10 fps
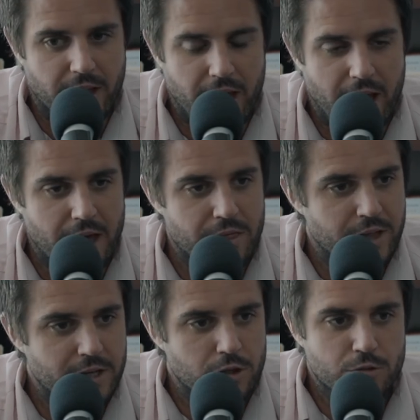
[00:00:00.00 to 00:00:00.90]
and
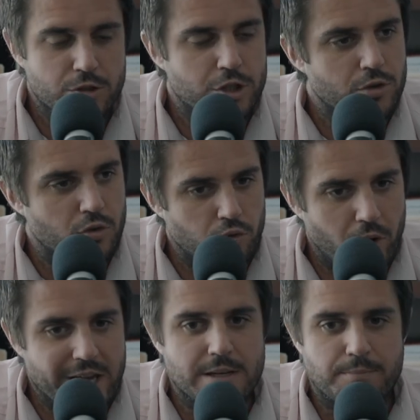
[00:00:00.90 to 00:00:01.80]
then use your
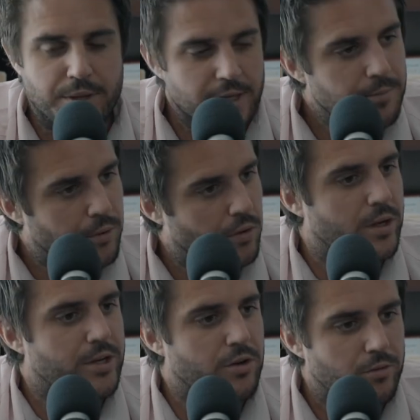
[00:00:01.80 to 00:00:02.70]
great
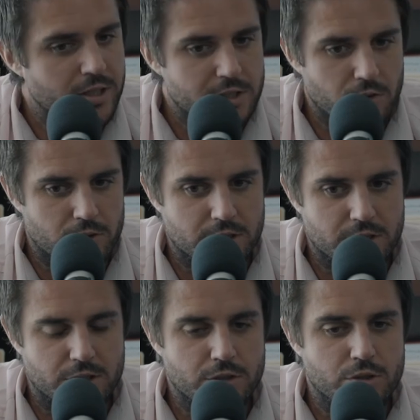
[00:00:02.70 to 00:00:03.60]
people and your
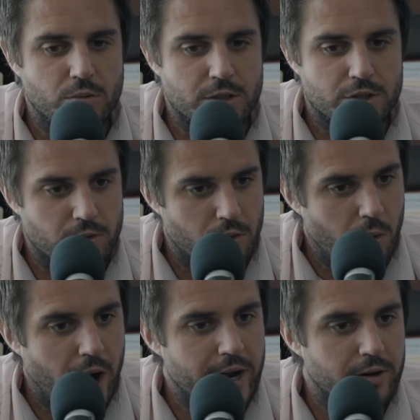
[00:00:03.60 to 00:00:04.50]
resources to do what's
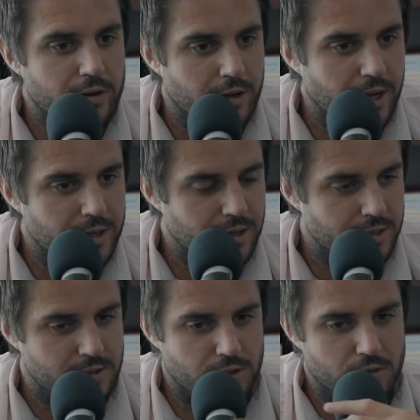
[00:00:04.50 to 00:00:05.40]
required and
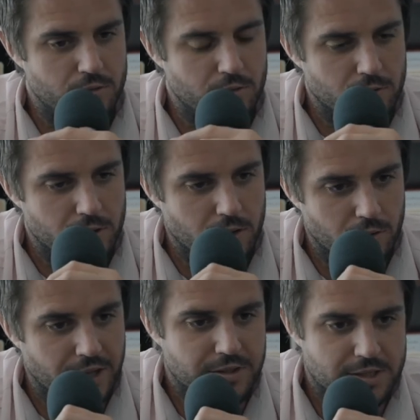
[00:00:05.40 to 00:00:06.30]
and to you
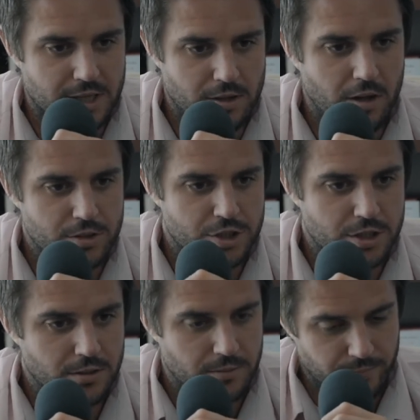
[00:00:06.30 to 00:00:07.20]
know let the
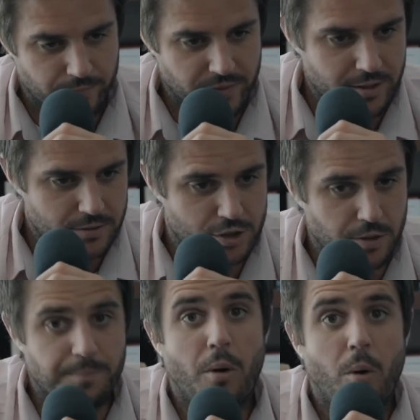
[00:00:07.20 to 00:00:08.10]
technology
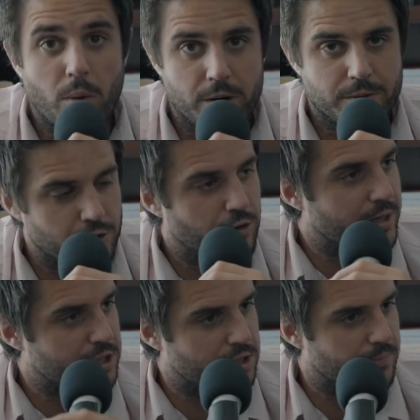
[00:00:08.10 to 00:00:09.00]
support your
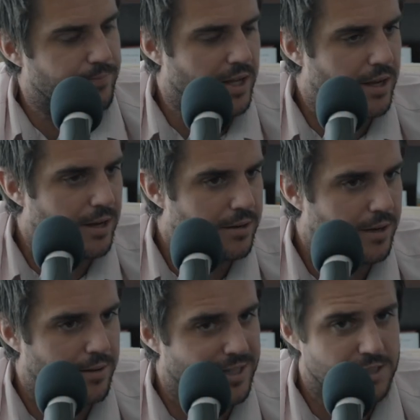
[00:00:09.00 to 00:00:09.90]
mission, and
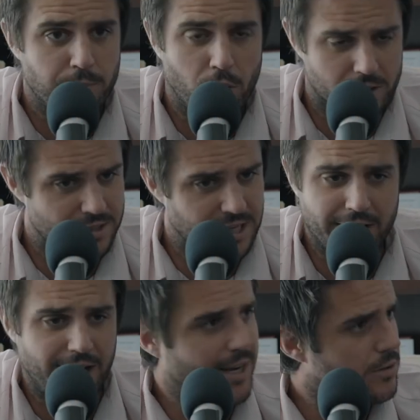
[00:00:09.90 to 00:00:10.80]
uh, that's important because
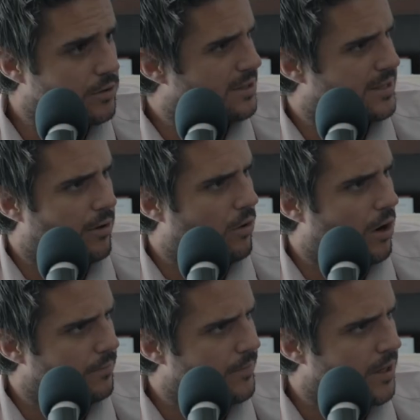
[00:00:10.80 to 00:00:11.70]
I, I looked at that
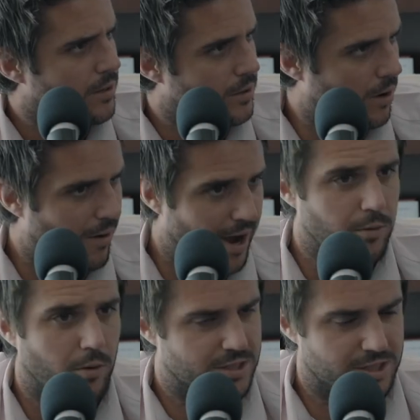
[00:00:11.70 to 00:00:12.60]
wrong. You know, I
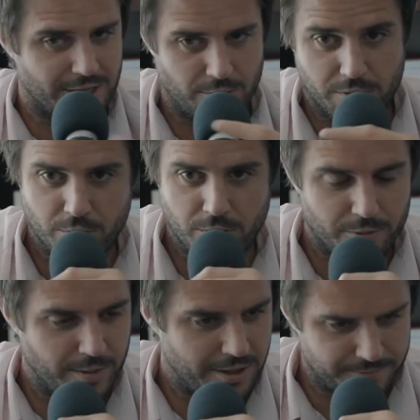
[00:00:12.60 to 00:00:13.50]
yeah. always think you hear
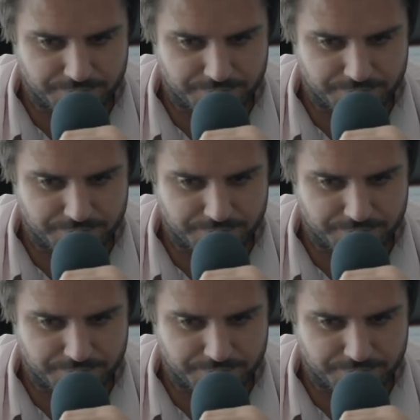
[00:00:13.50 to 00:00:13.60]
about